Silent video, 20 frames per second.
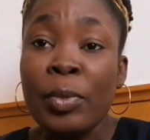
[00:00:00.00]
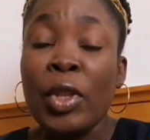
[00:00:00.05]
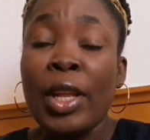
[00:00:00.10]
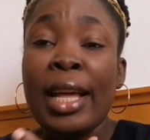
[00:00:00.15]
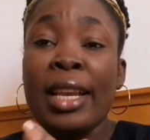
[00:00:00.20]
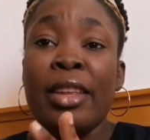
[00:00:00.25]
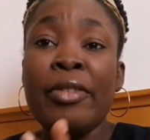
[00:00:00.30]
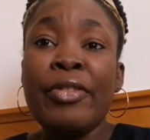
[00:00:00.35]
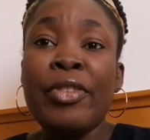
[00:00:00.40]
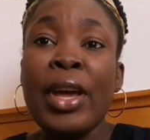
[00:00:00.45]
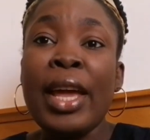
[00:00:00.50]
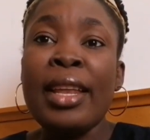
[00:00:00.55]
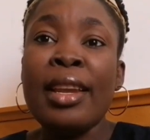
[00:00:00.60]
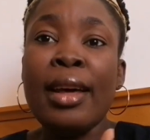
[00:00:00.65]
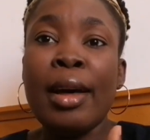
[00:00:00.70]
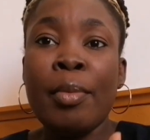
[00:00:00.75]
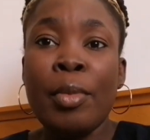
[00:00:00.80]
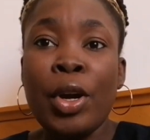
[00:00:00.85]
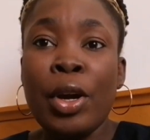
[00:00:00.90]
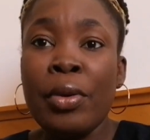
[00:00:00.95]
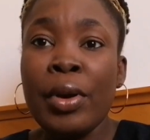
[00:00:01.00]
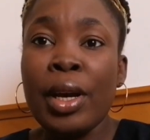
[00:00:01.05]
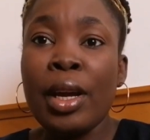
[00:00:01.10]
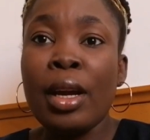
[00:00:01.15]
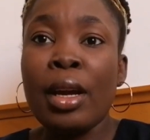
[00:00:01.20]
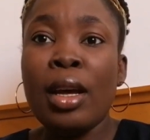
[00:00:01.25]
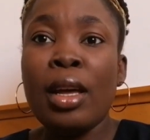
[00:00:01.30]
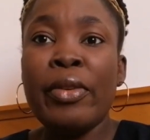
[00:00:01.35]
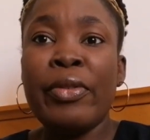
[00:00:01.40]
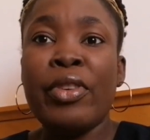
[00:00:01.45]
And if you're in
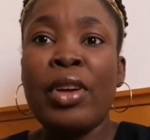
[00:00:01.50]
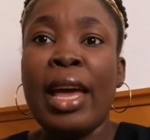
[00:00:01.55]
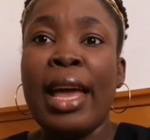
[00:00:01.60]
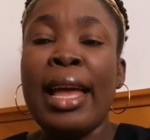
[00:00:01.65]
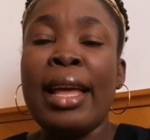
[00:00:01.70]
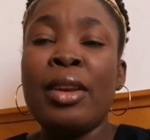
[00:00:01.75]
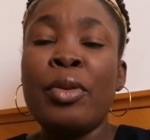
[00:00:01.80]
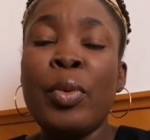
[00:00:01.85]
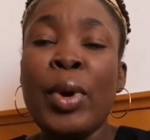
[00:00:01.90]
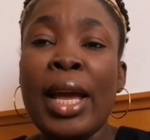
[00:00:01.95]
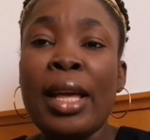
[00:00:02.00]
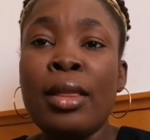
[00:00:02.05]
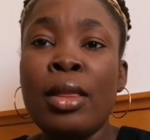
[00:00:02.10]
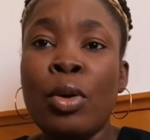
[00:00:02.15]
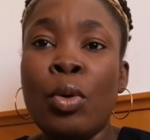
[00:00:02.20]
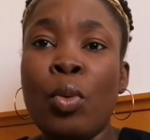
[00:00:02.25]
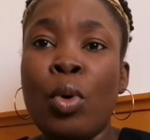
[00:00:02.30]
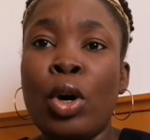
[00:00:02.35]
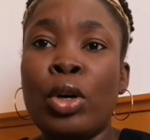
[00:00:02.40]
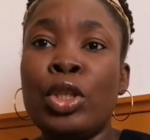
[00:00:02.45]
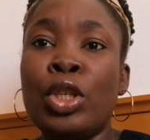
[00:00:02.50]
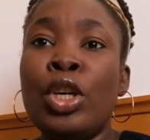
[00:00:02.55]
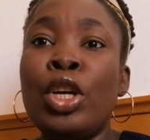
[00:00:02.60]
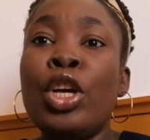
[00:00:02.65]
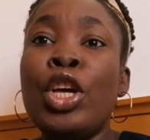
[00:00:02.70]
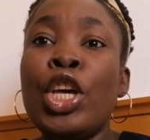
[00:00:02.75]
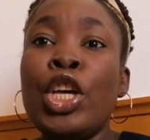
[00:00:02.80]
America, if you're anywhere in the world,